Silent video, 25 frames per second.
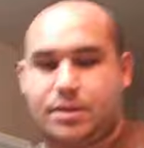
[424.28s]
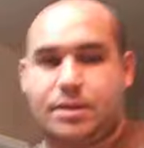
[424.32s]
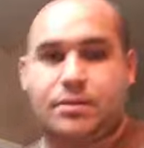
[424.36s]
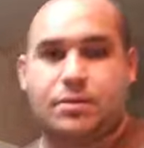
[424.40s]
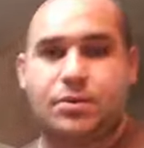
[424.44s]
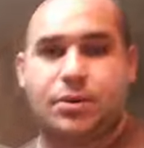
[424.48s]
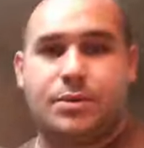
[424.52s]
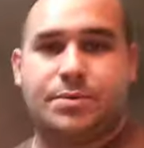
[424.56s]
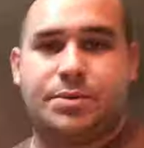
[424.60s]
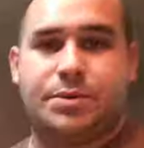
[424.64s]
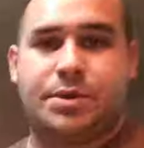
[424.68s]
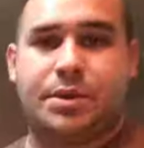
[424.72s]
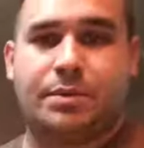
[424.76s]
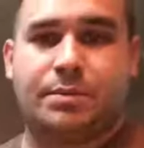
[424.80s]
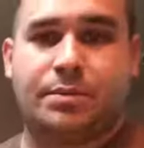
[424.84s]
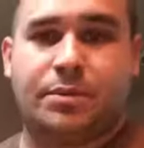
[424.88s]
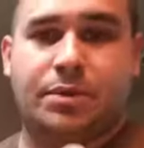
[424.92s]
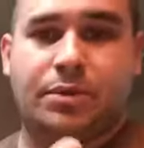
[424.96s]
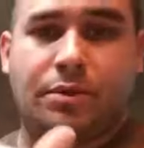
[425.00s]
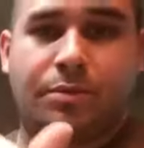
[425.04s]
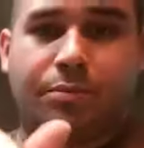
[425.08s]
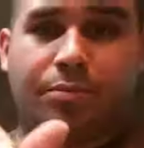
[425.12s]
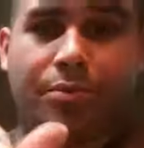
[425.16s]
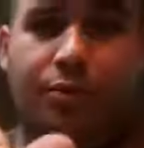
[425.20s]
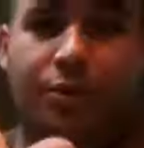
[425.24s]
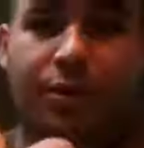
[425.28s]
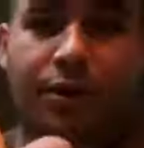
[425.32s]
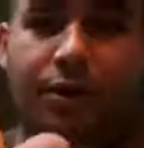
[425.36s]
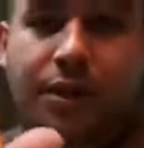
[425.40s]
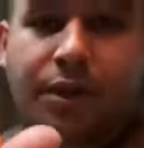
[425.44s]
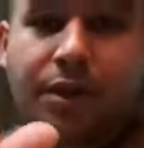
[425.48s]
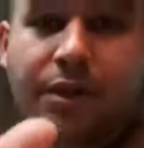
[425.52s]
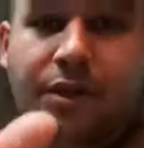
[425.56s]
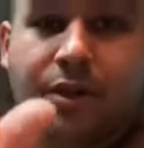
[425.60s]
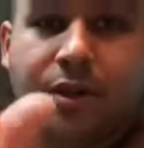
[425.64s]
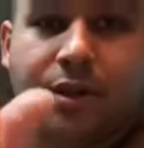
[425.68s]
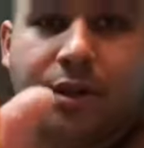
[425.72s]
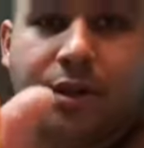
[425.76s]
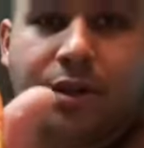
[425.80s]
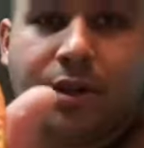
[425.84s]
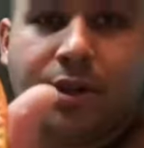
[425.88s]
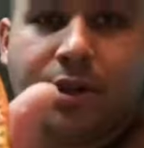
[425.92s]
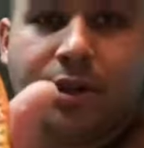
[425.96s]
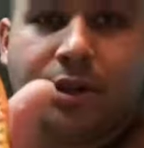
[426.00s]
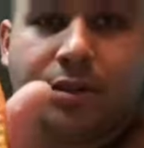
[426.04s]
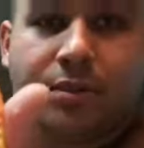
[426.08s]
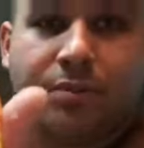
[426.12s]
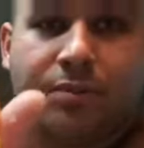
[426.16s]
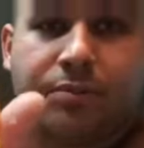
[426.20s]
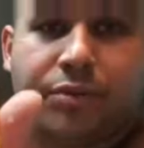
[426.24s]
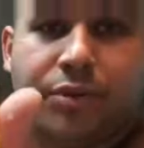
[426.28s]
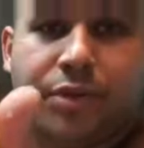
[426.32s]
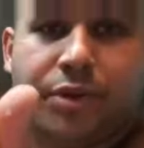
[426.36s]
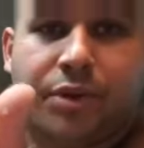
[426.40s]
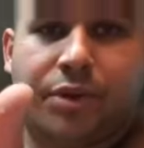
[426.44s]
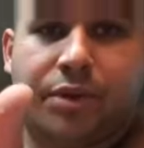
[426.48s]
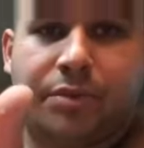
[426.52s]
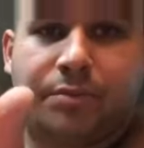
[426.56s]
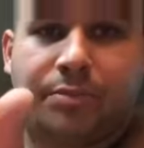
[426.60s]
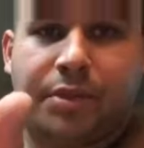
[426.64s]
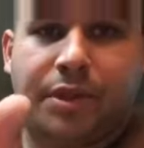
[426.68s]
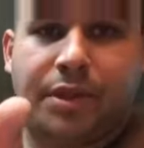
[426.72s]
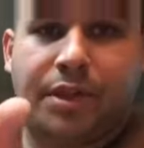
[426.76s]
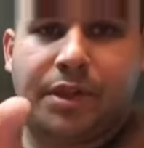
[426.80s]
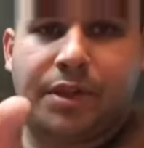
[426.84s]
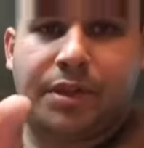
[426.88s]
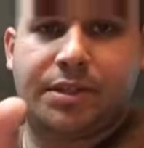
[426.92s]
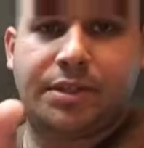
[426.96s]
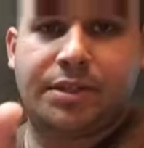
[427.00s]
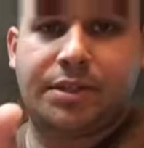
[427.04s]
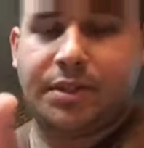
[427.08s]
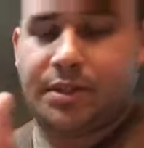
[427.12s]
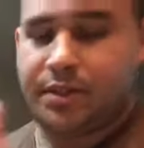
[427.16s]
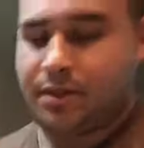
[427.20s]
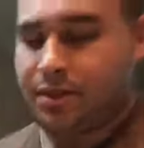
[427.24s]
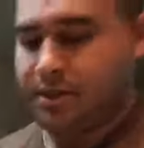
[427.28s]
it whips up into a pretty good peaks.